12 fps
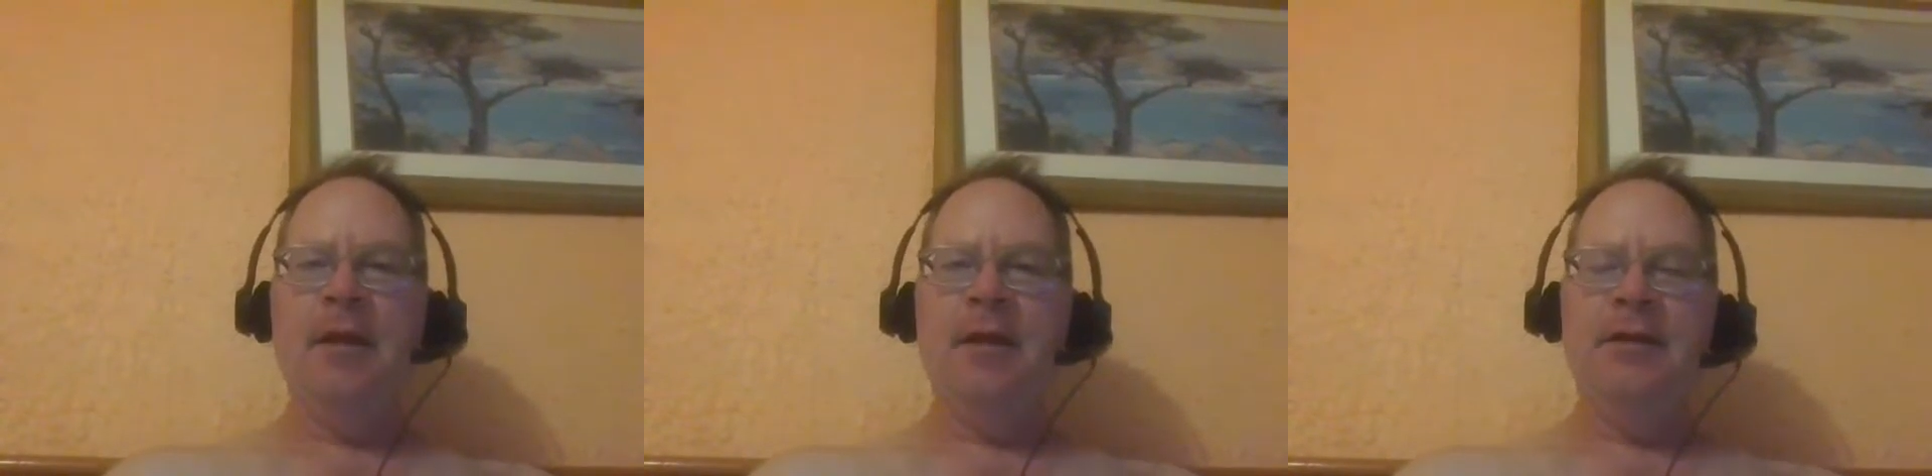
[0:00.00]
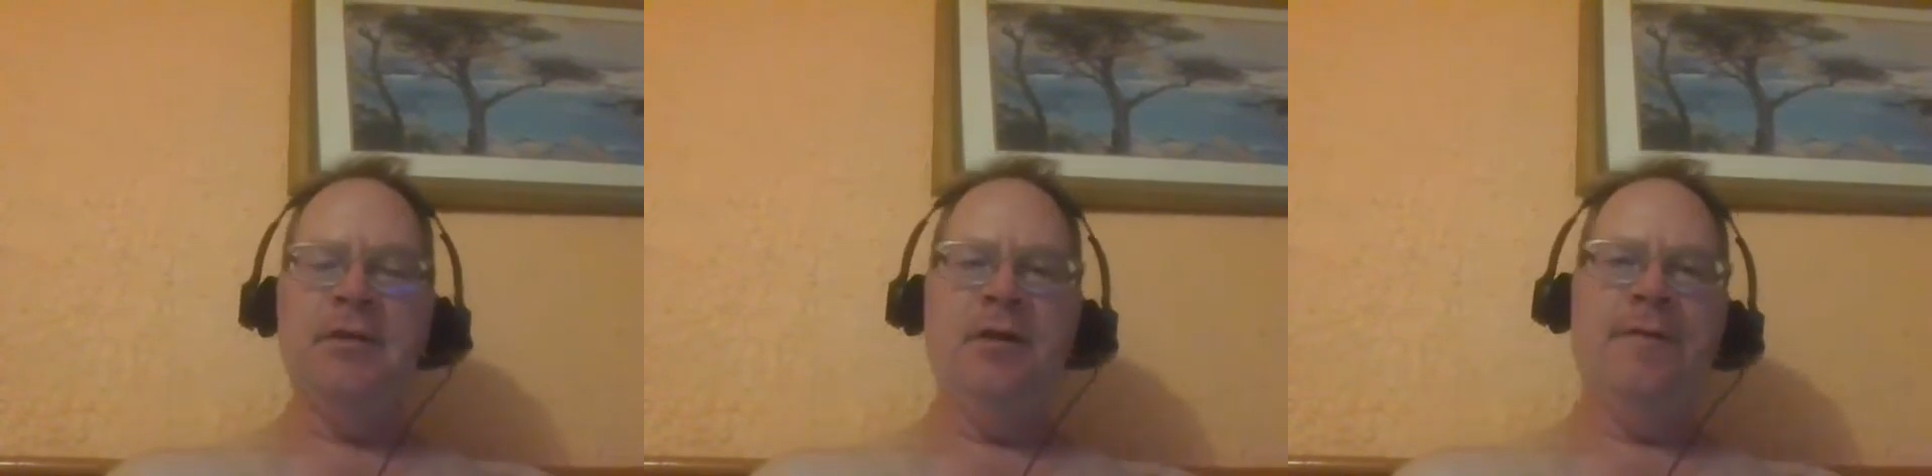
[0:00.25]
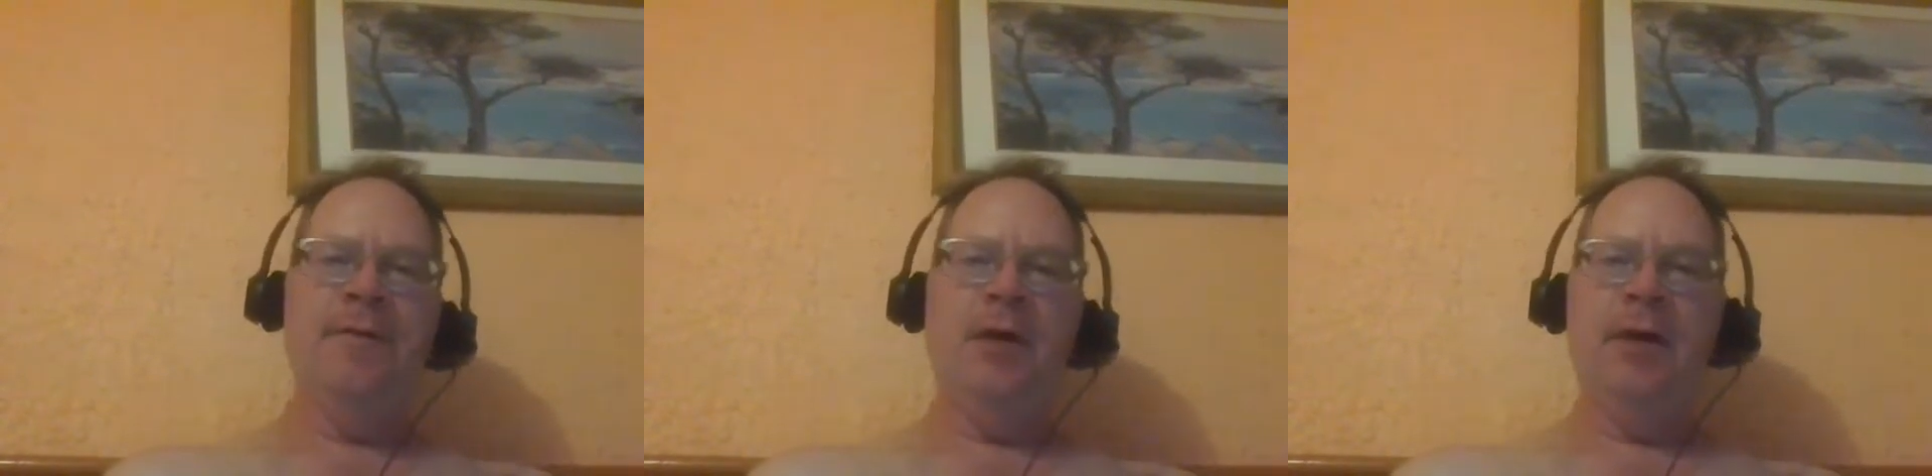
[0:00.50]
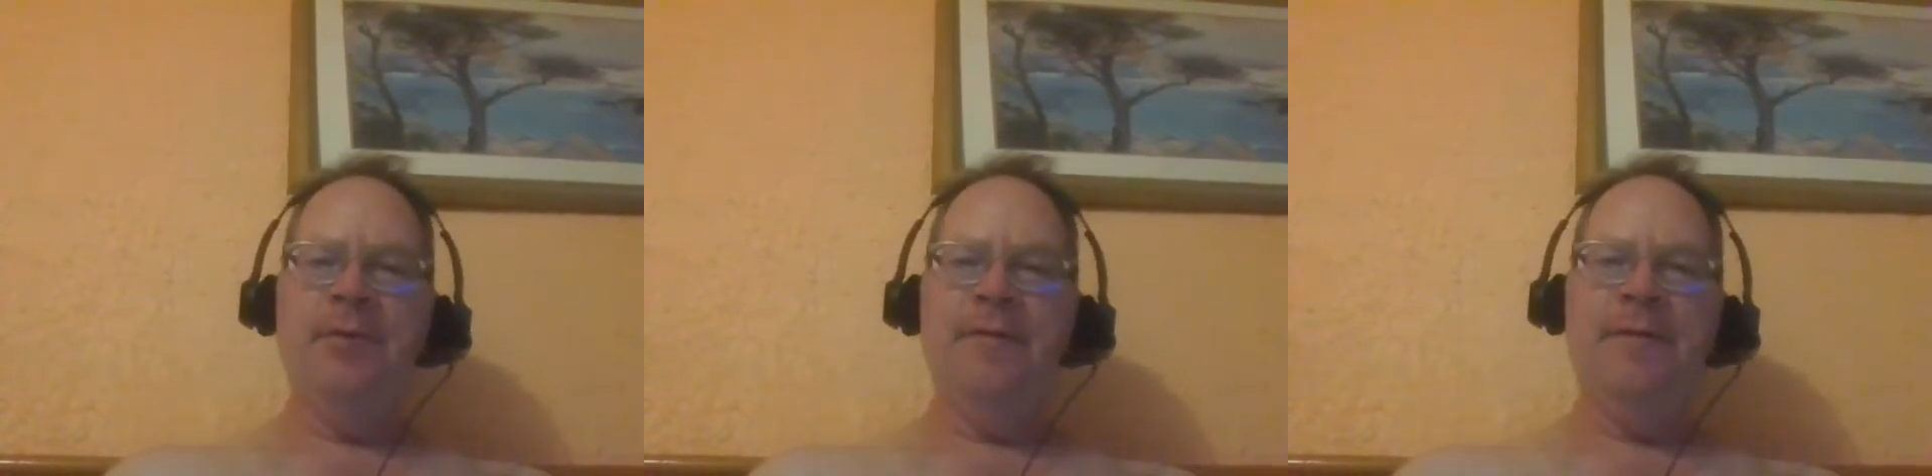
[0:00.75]
So if you
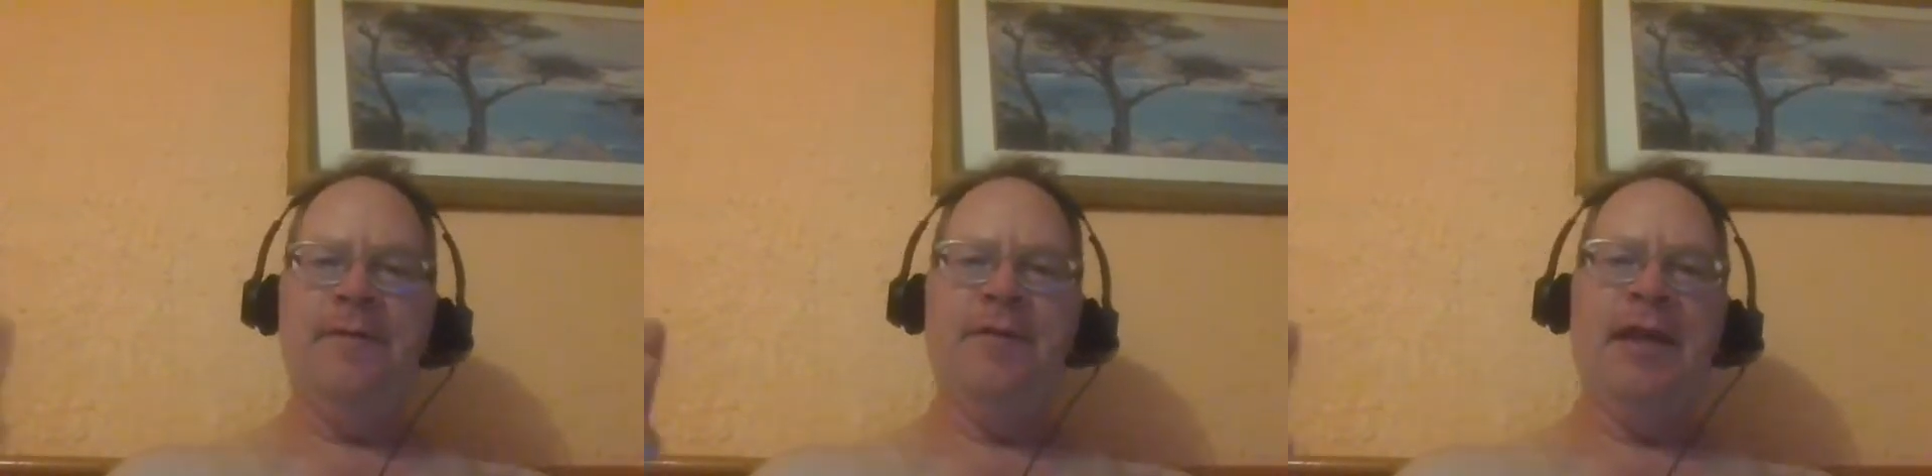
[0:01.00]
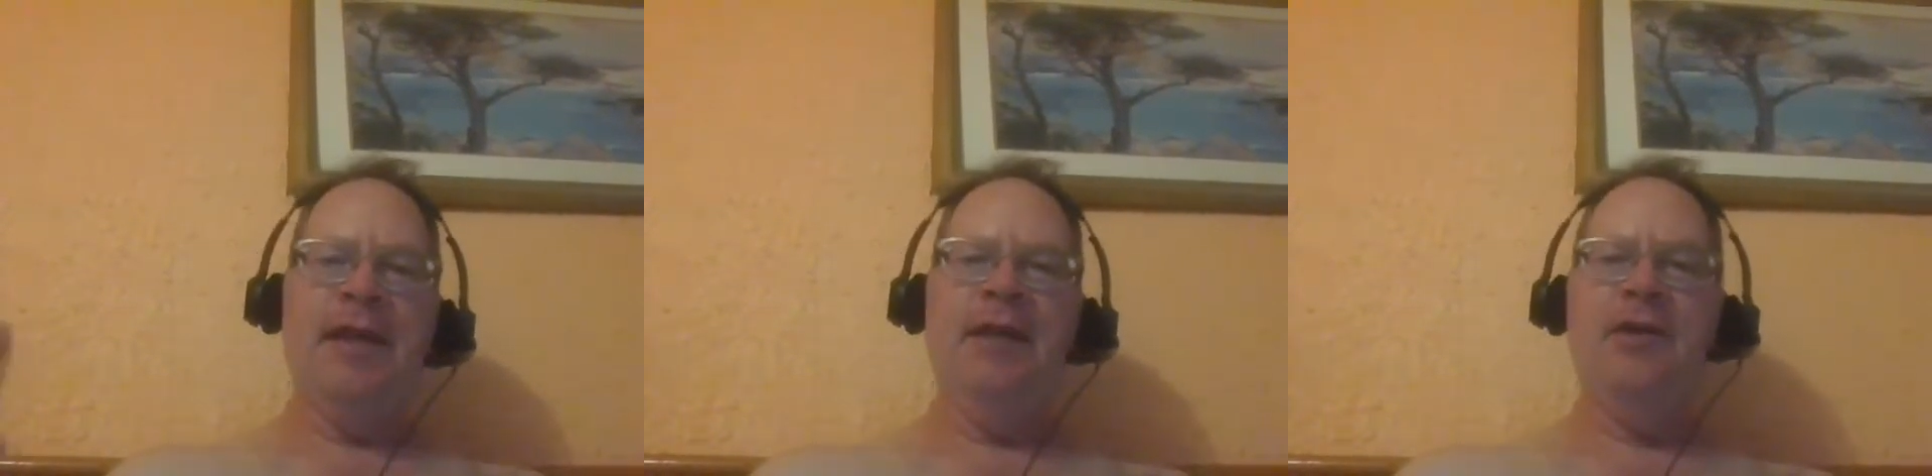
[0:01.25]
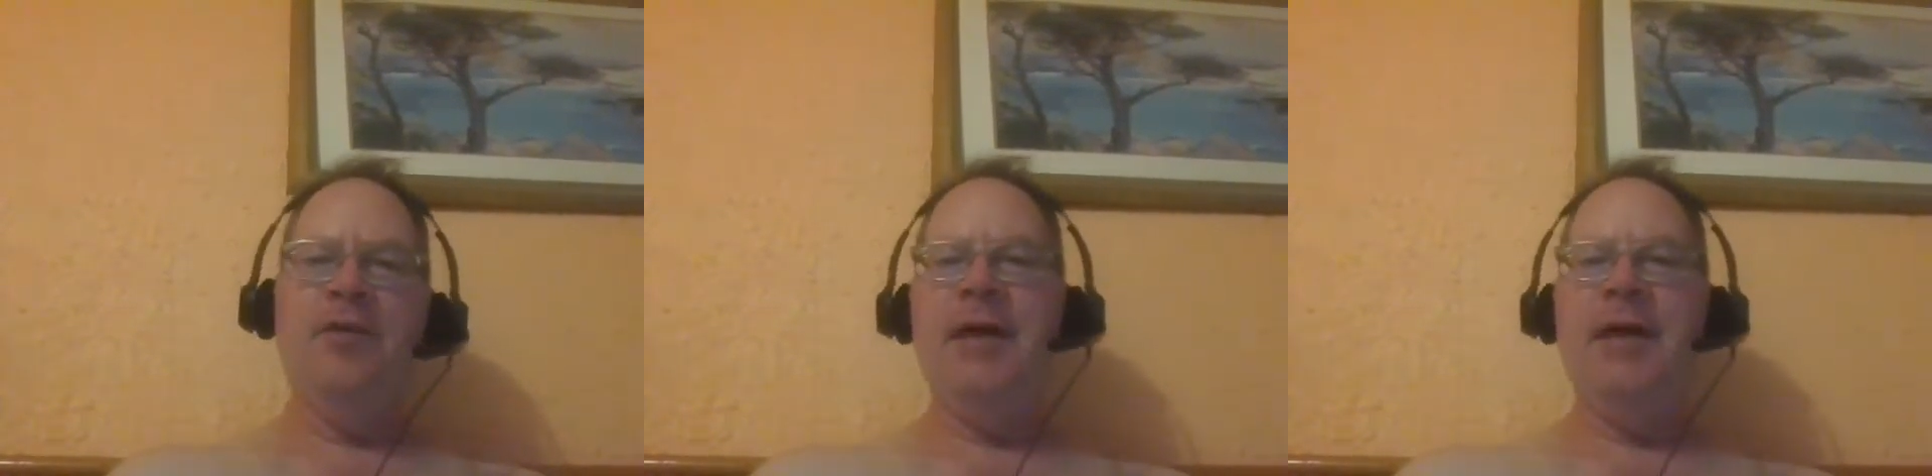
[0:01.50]
want to put 50K in your